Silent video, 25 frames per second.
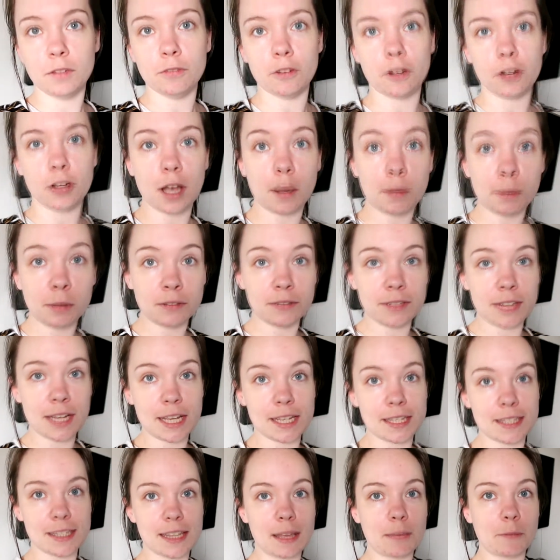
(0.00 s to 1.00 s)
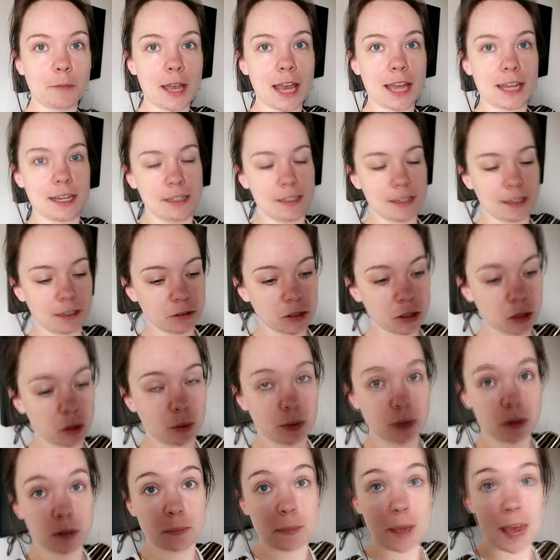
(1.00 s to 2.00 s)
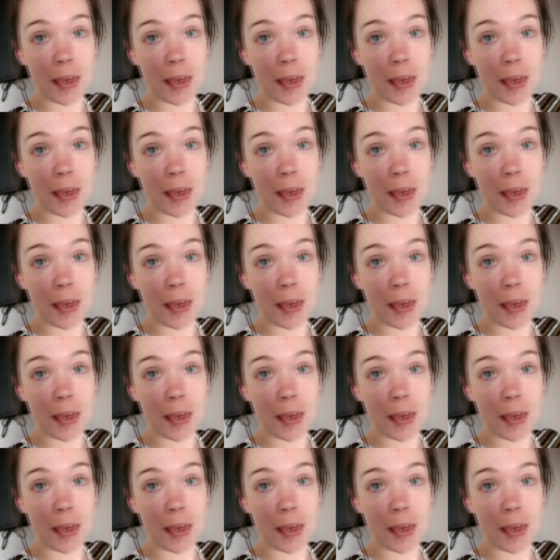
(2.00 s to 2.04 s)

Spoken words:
for a couple of days, and then we're heading down to Quill's